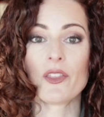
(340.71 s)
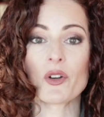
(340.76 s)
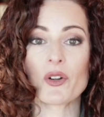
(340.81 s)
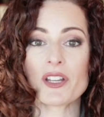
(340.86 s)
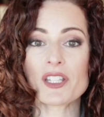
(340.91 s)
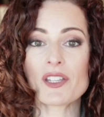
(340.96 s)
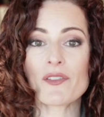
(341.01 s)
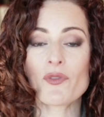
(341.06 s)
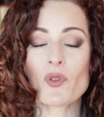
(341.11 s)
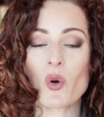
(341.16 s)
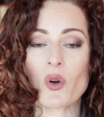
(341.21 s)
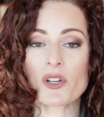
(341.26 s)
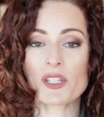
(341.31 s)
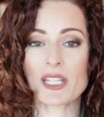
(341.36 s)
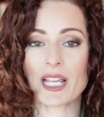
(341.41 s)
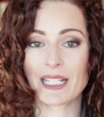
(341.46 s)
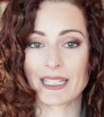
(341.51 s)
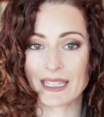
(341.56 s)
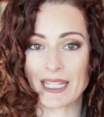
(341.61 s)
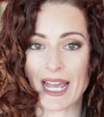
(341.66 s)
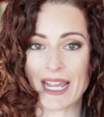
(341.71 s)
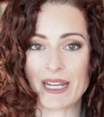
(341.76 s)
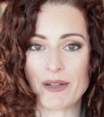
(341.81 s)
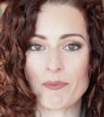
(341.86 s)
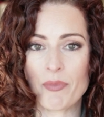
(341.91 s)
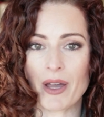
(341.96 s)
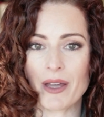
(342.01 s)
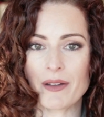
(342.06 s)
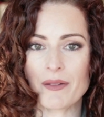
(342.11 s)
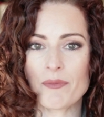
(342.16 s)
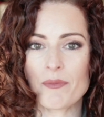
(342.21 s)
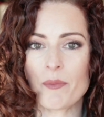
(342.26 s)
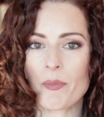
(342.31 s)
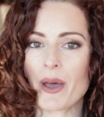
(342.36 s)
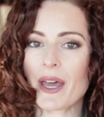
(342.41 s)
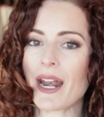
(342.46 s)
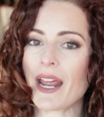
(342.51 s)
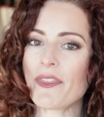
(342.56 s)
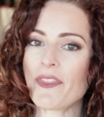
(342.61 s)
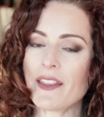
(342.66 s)
There is, of course, a light button,
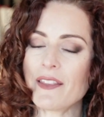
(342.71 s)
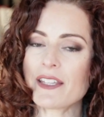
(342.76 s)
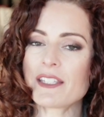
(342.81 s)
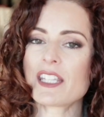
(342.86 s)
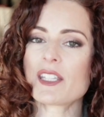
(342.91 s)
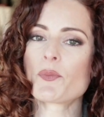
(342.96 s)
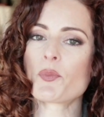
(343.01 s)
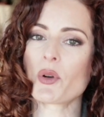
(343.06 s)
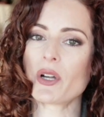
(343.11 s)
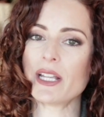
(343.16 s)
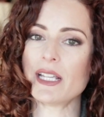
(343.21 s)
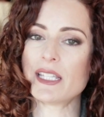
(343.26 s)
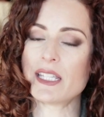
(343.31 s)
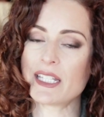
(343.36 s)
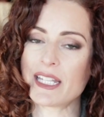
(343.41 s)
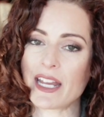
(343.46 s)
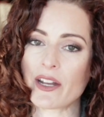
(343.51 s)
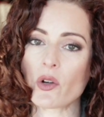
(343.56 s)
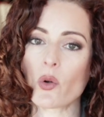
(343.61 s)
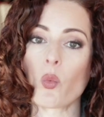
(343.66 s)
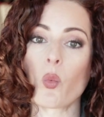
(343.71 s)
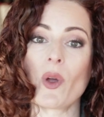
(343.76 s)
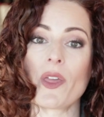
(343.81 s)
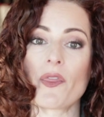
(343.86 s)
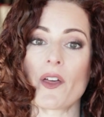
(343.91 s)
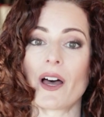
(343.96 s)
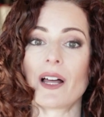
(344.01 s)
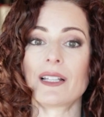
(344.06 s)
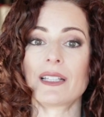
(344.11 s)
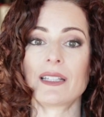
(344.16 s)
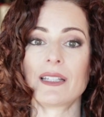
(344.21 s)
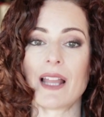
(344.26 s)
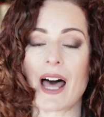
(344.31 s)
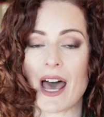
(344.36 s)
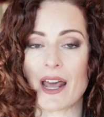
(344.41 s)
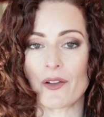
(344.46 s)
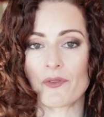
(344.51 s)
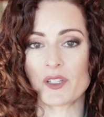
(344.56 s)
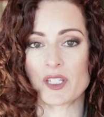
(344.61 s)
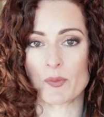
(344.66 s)
but I think this is pretty standard with a
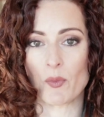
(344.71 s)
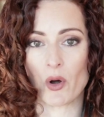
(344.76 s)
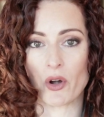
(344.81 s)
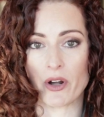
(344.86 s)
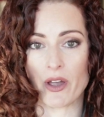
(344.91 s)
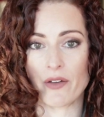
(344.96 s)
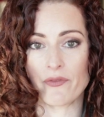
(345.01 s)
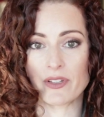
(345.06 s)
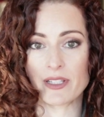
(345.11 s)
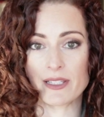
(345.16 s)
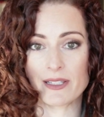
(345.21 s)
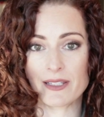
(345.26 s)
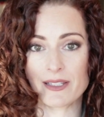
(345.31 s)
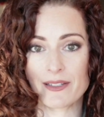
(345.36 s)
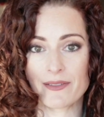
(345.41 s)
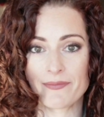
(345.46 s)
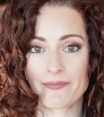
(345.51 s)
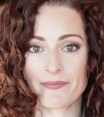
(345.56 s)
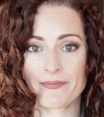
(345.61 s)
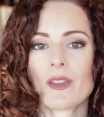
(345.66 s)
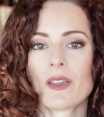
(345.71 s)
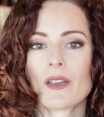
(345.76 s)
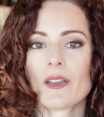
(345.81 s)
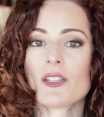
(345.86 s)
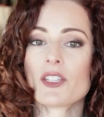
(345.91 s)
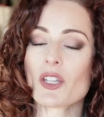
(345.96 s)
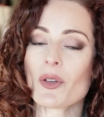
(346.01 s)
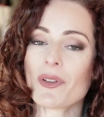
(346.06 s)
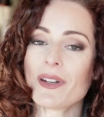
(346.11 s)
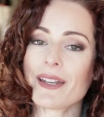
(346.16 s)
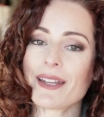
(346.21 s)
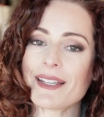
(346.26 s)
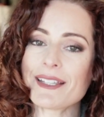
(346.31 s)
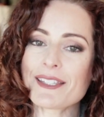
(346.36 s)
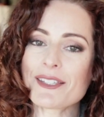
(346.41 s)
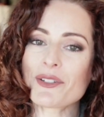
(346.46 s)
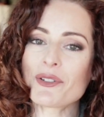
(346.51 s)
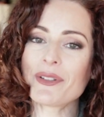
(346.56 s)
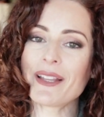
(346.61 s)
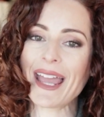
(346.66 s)
lot of smart ovens. So a
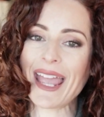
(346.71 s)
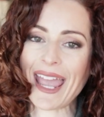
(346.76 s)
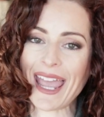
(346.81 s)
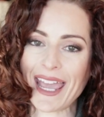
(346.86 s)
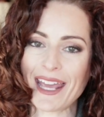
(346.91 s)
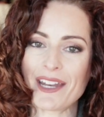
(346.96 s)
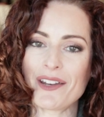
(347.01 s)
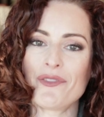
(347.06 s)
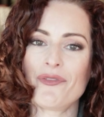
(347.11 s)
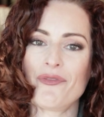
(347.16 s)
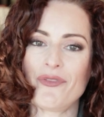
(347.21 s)
nice little added